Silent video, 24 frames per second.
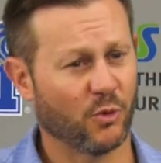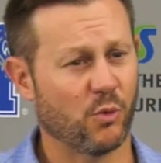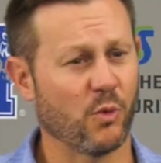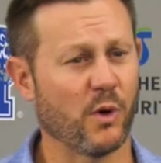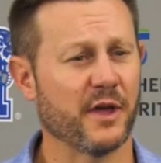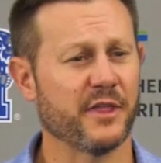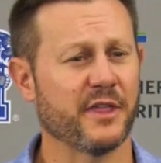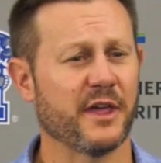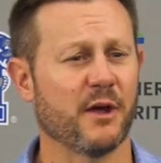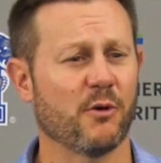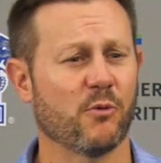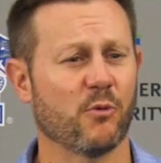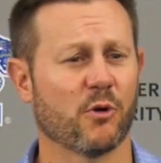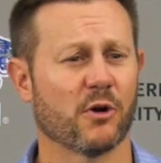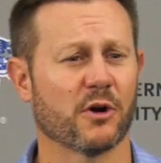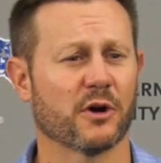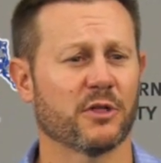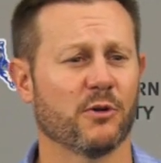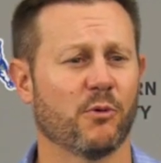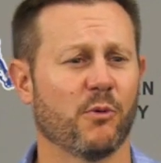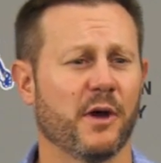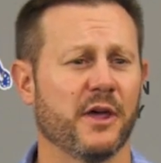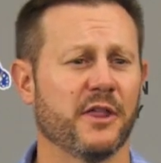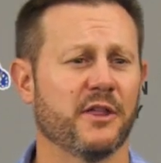the way they
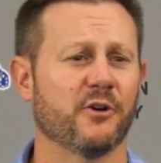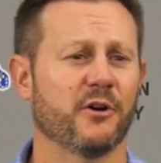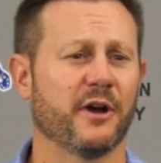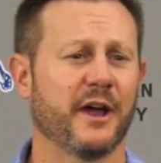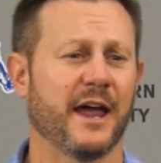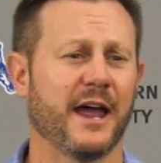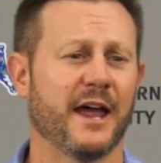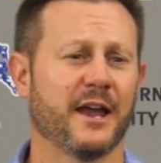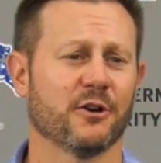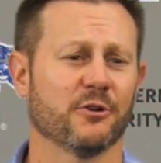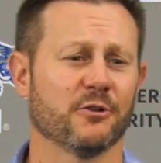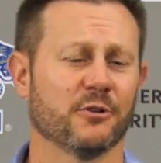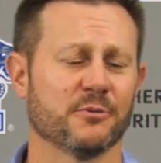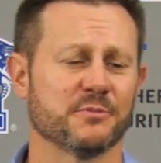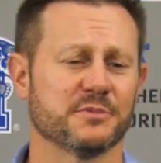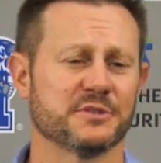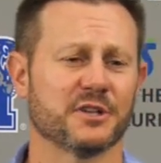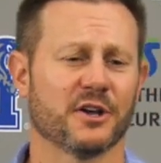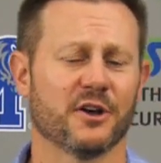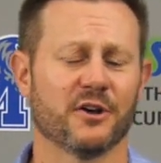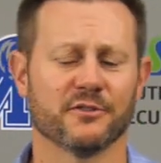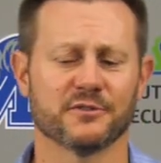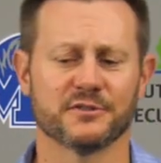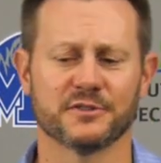work, the way they handle
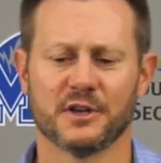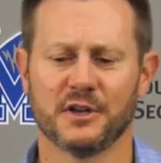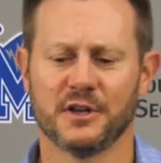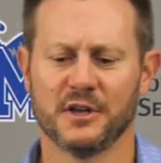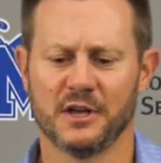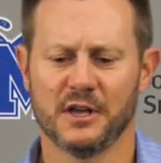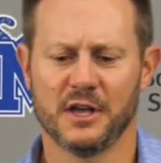themselves,